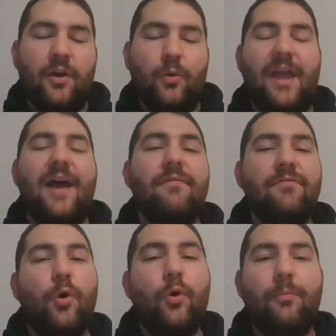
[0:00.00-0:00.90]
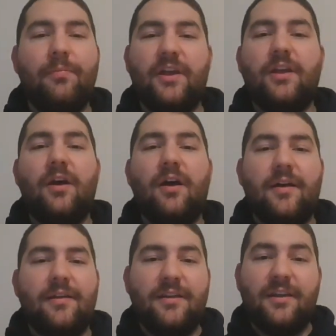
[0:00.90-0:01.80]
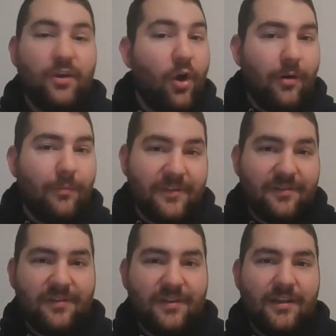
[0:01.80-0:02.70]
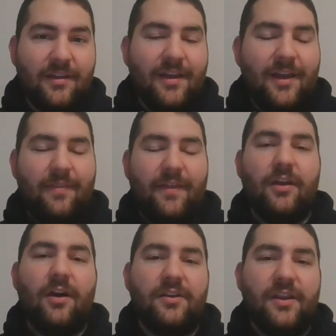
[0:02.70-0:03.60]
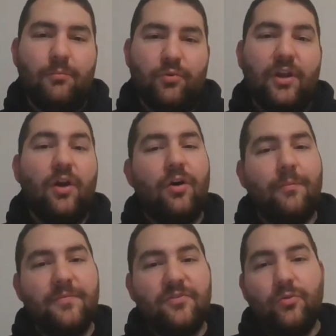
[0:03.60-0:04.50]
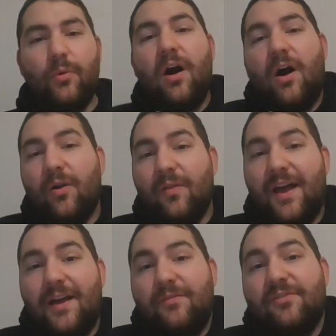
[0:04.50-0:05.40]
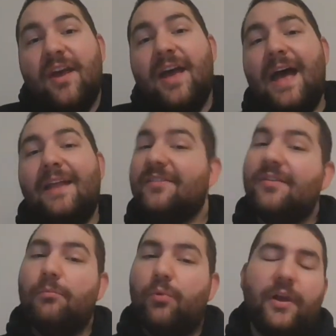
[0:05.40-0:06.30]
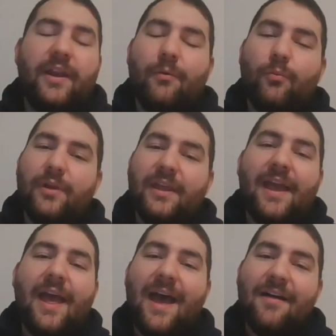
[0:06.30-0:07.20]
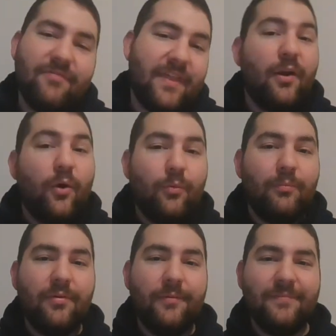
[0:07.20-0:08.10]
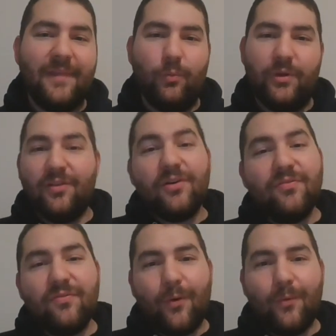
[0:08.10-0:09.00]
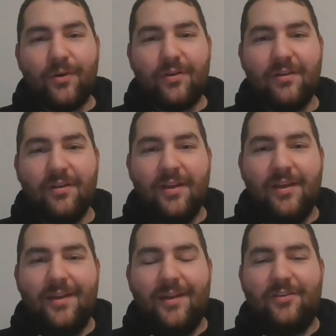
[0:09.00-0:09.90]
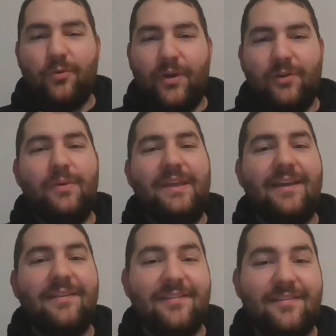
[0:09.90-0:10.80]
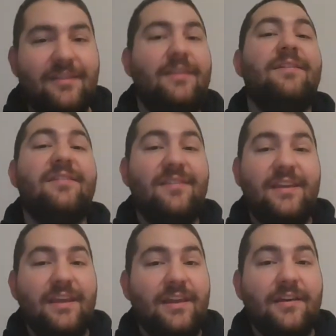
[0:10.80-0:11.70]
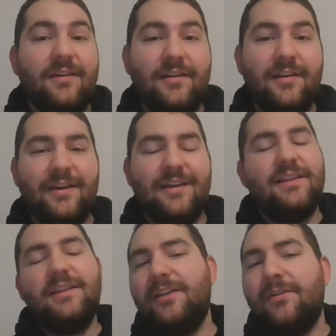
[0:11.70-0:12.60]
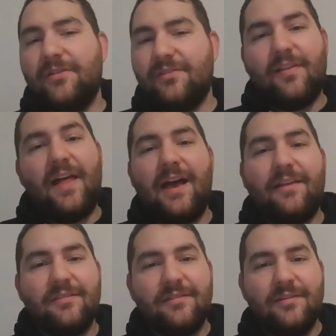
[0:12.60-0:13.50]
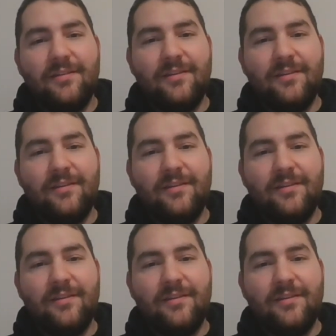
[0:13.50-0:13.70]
we have the hope that God can calm the sea and that God can bring calm to our lives at some point. And we have that hope, and we look forward to when we get to see the sea clear as glass